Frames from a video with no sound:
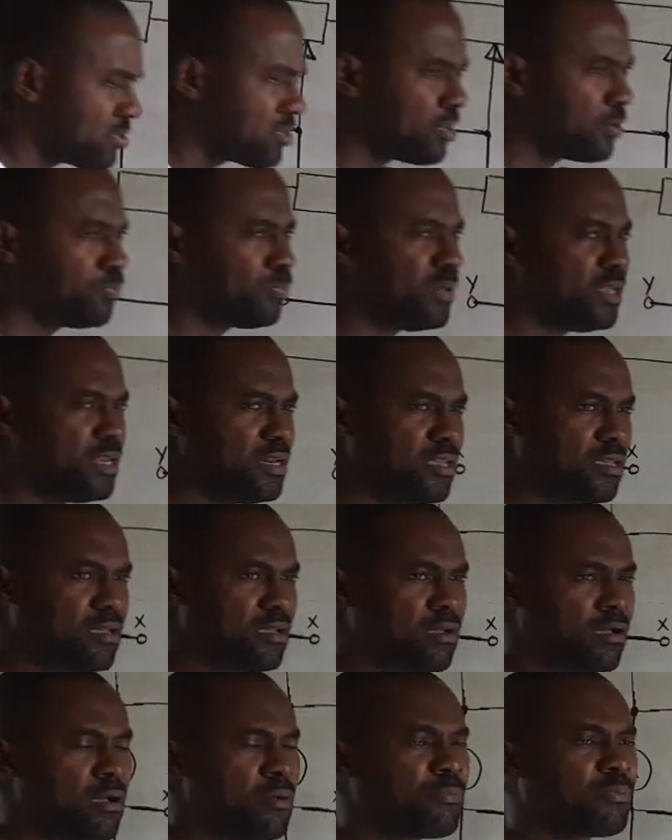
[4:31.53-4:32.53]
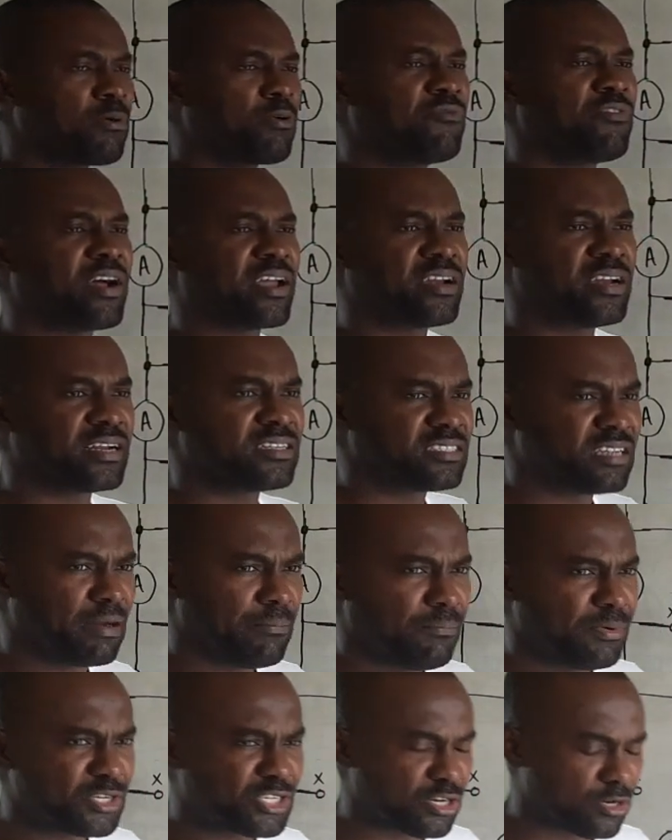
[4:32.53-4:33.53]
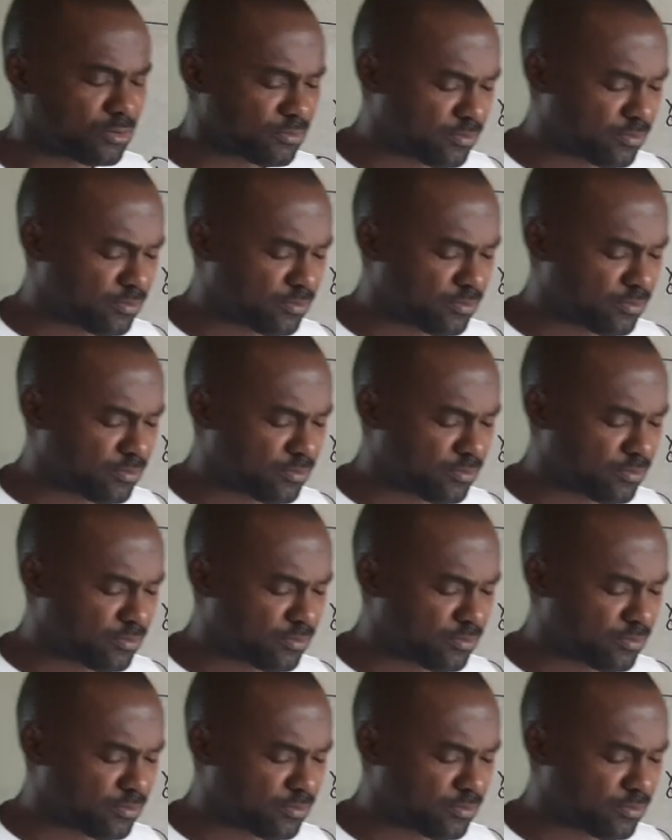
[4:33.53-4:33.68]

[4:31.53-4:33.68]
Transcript: to the PD, provided that temperature